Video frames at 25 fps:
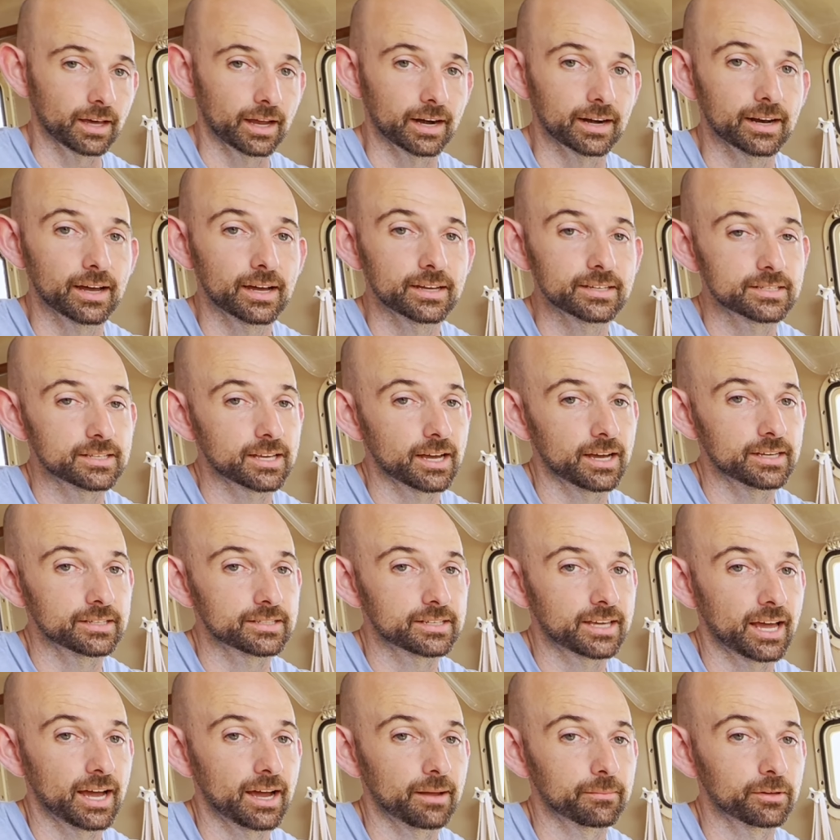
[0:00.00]
Got a nice size
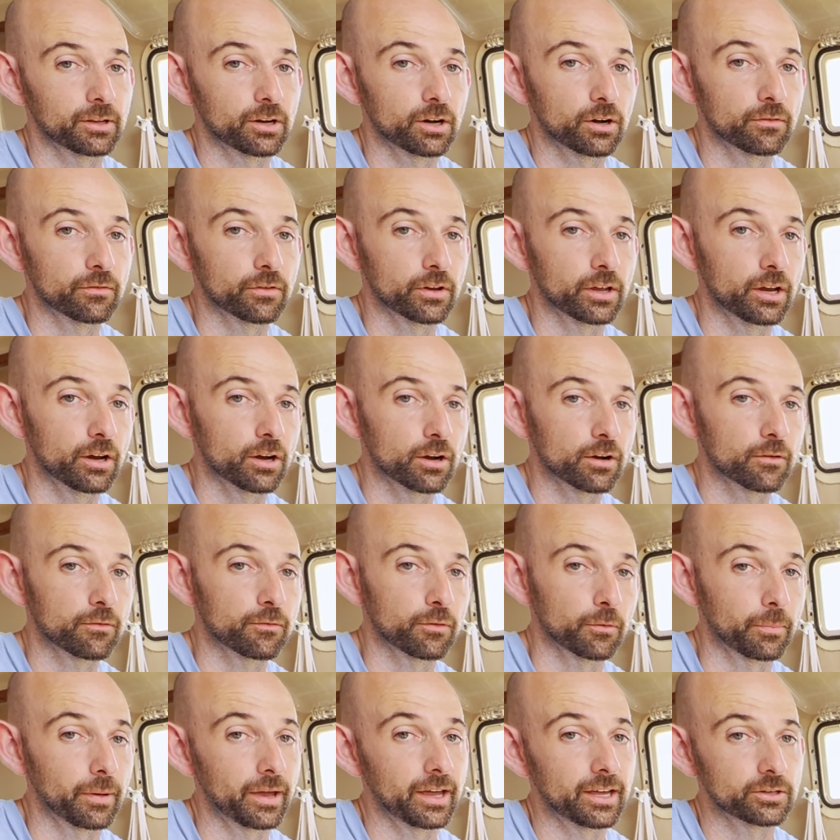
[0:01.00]
cabinet over here
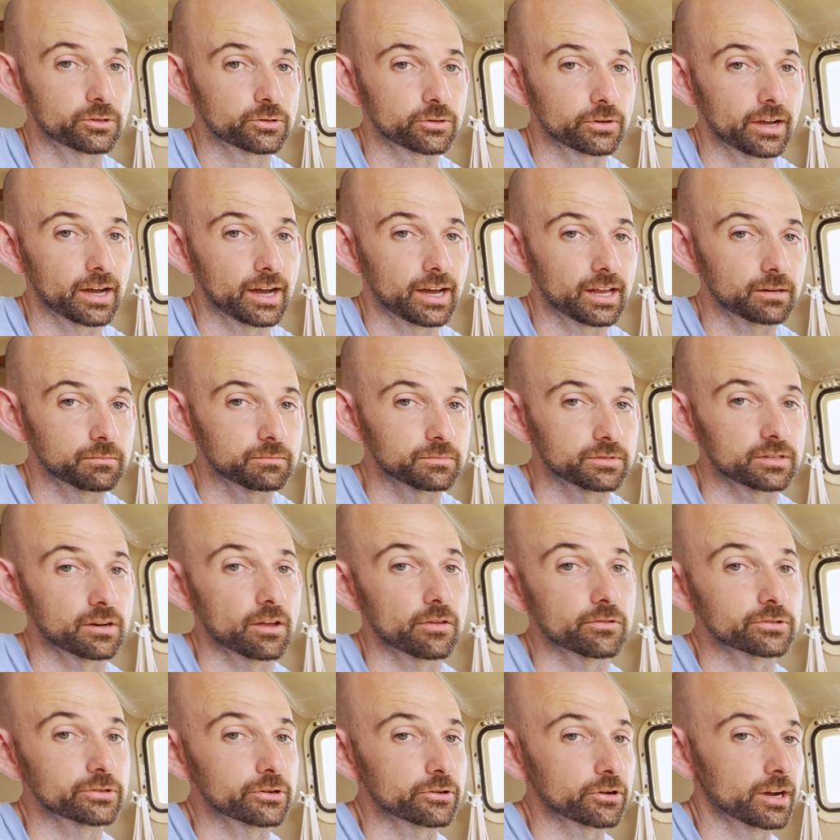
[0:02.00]
for pantry items and
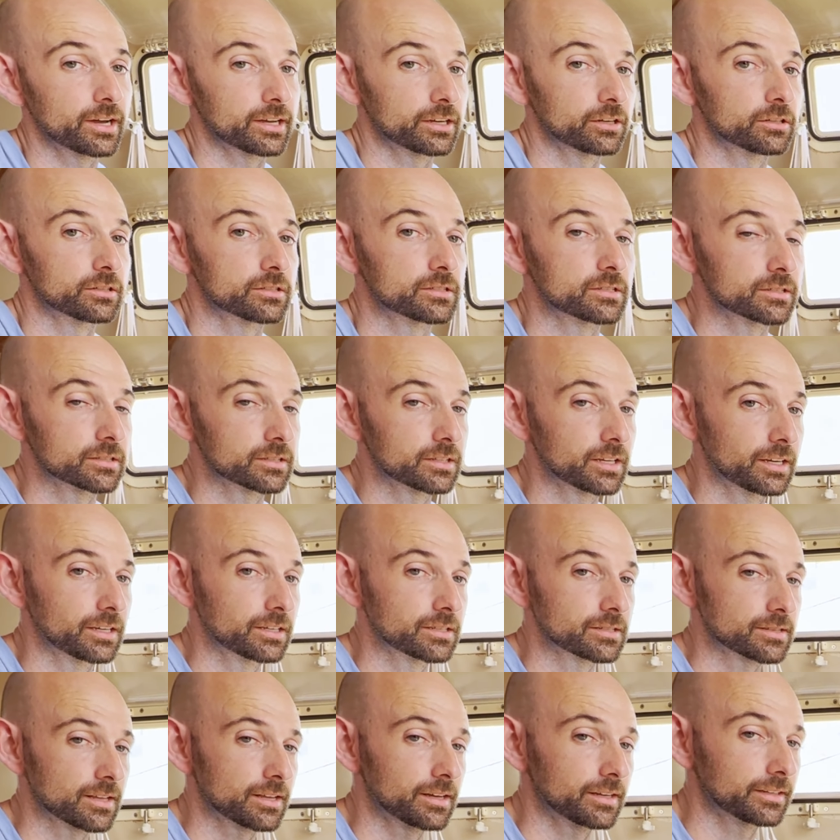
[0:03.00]
other dry goods and
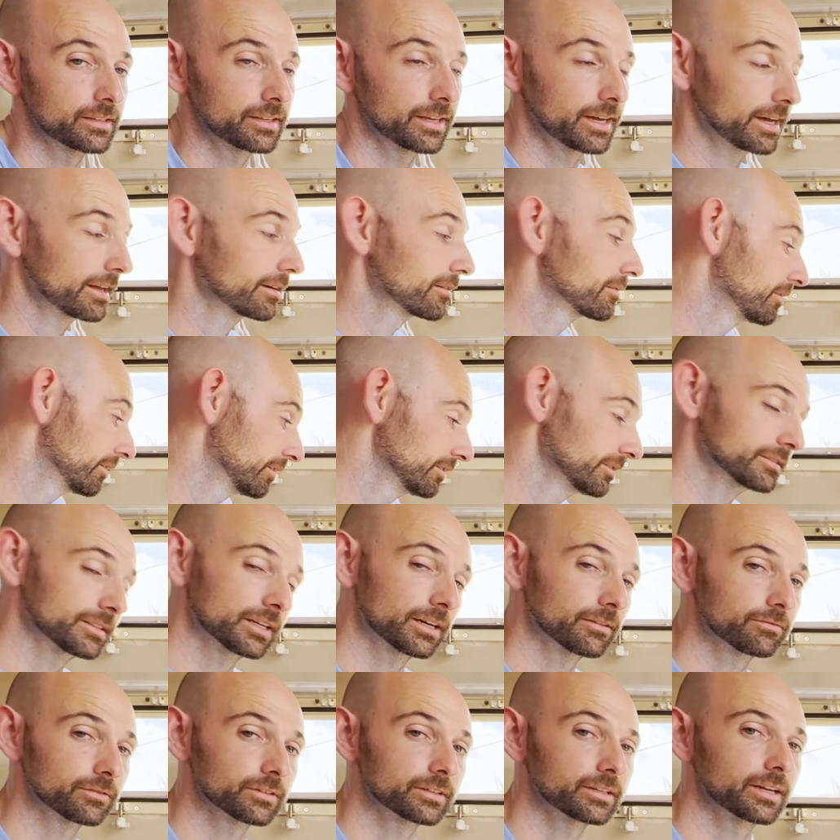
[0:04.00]
things like that.
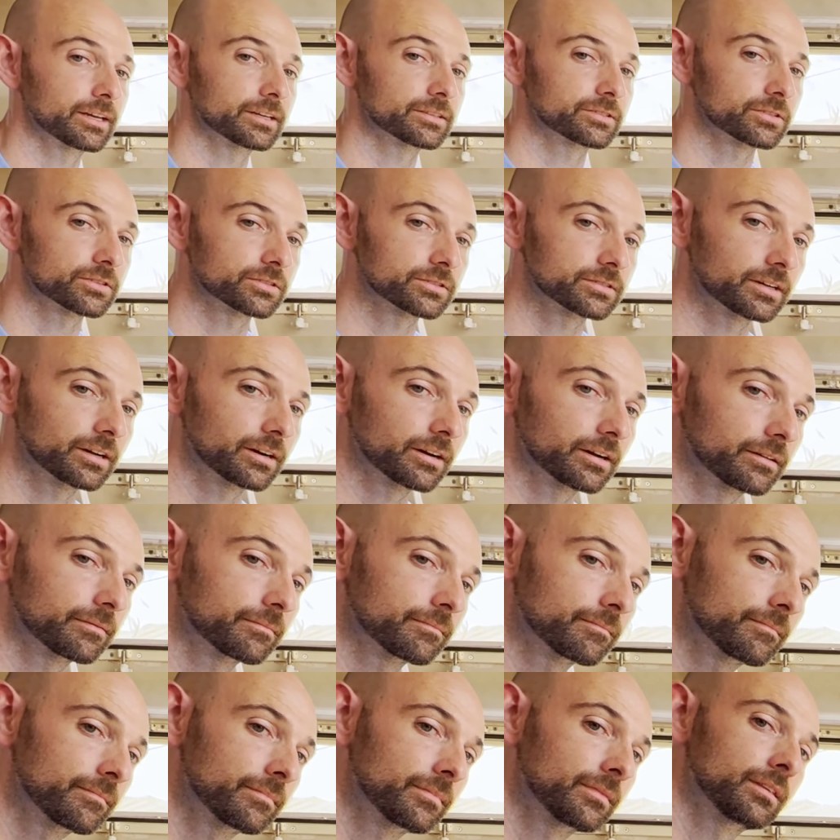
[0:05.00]
Definitely necessary.
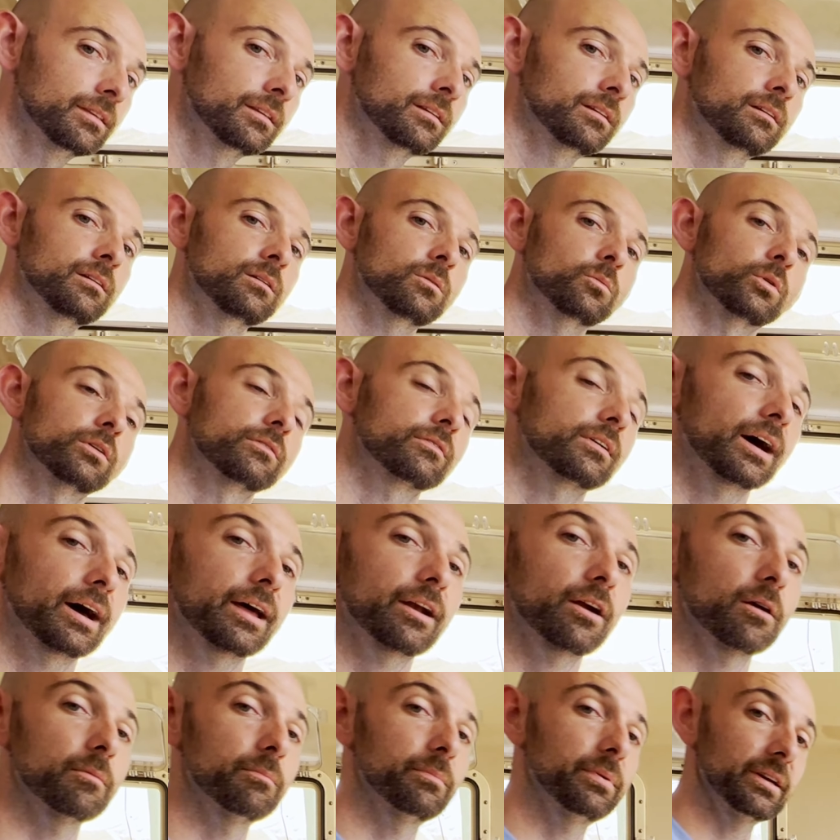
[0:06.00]
We've got
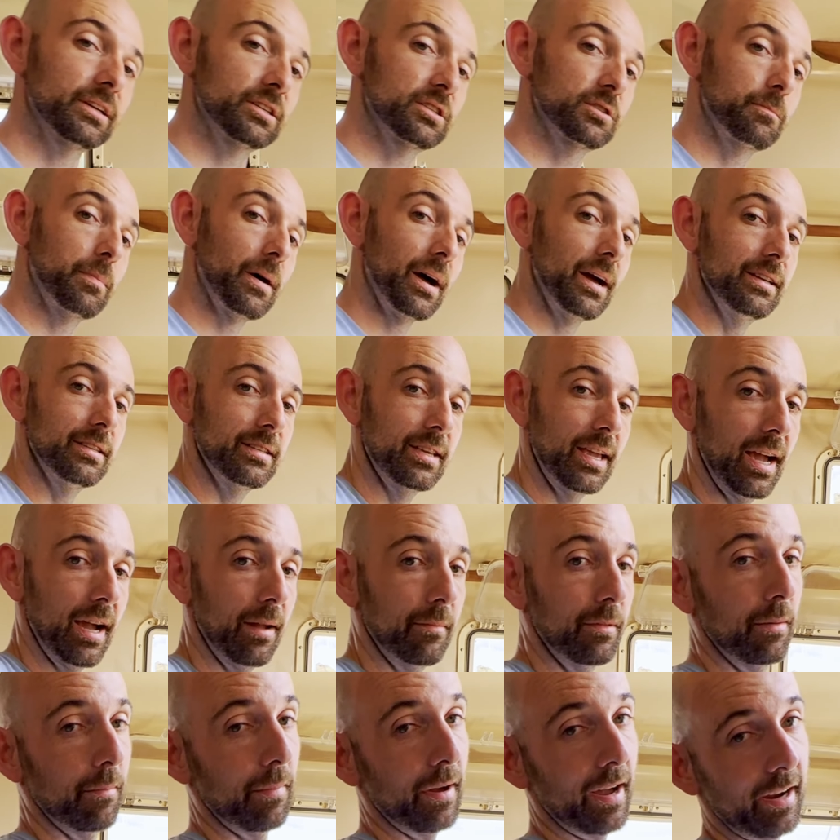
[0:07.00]
our big spice
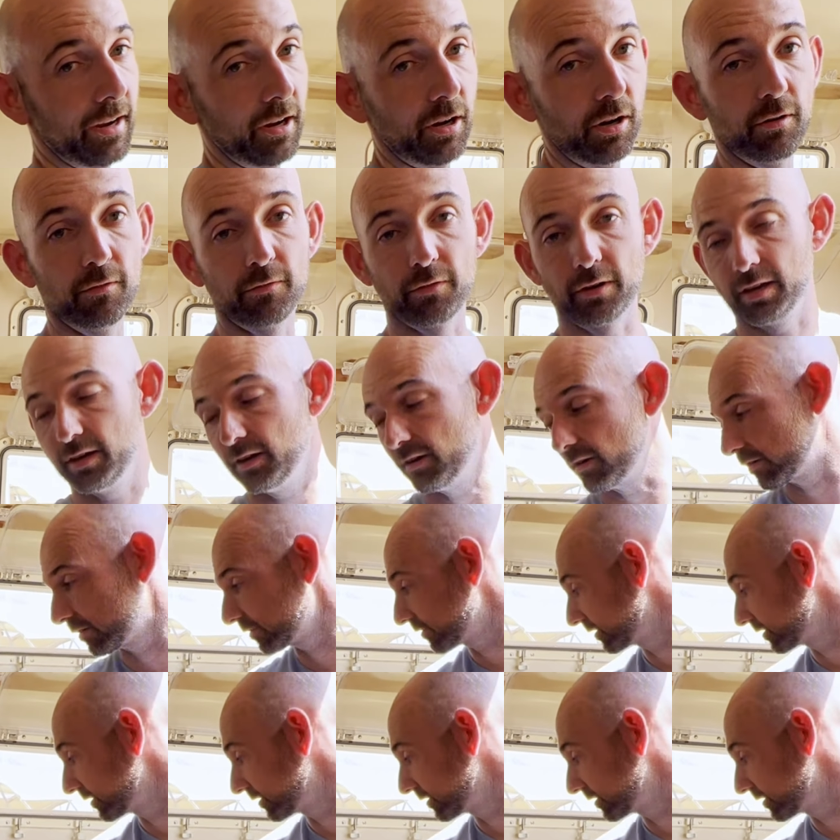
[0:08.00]
cabinet back over here.